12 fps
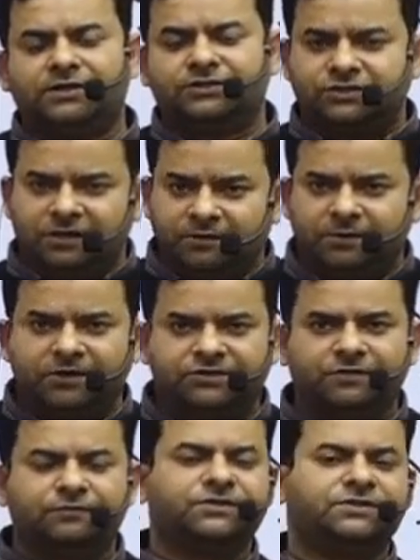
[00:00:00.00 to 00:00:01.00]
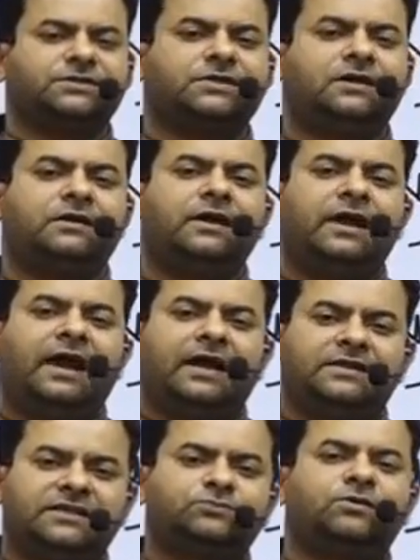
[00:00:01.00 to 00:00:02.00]
deliberation which is done,
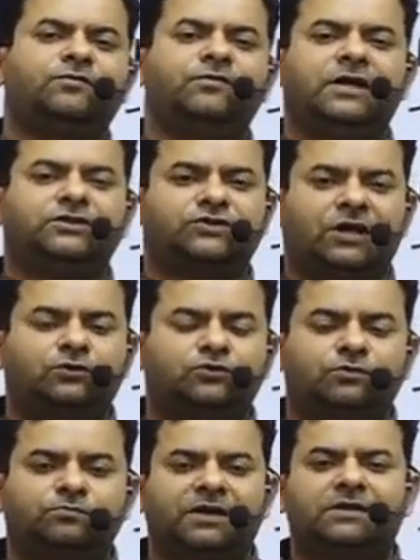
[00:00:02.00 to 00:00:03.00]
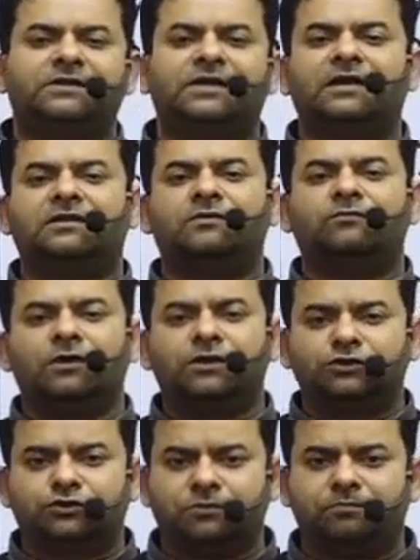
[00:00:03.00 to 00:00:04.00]
and this way we are trying to make that the
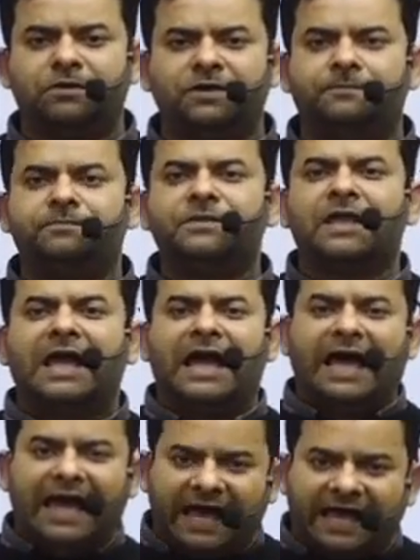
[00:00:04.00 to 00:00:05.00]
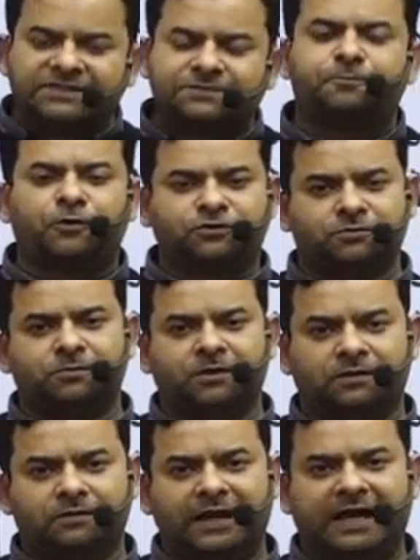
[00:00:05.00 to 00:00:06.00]
world should be as
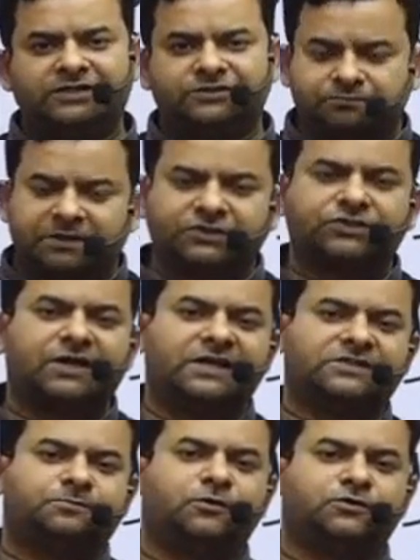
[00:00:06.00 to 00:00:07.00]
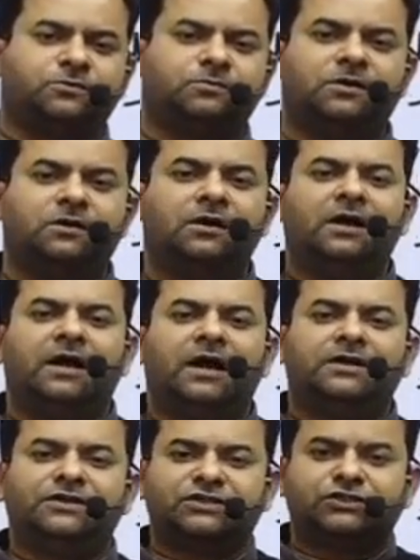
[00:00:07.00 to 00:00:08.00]
possible, as much as possible, a
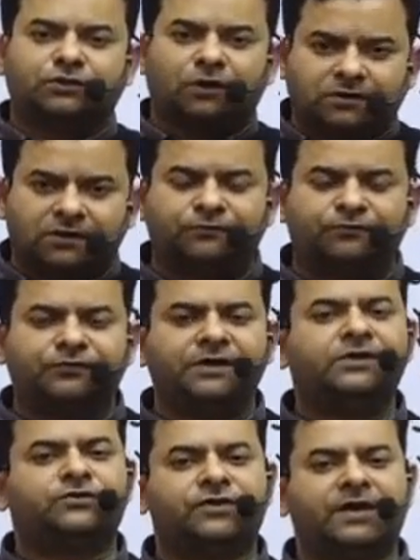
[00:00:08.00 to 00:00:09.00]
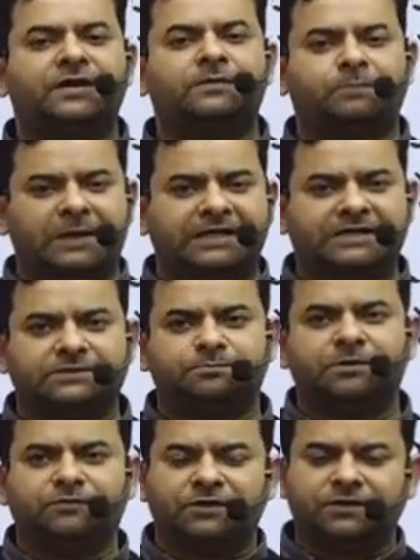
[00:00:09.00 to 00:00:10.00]
distorted free trade place
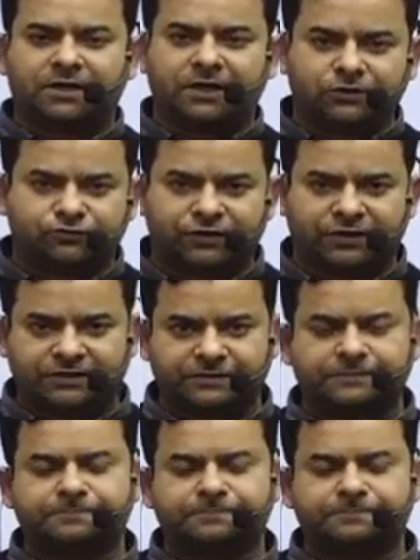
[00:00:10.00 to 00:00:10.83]
between the countries.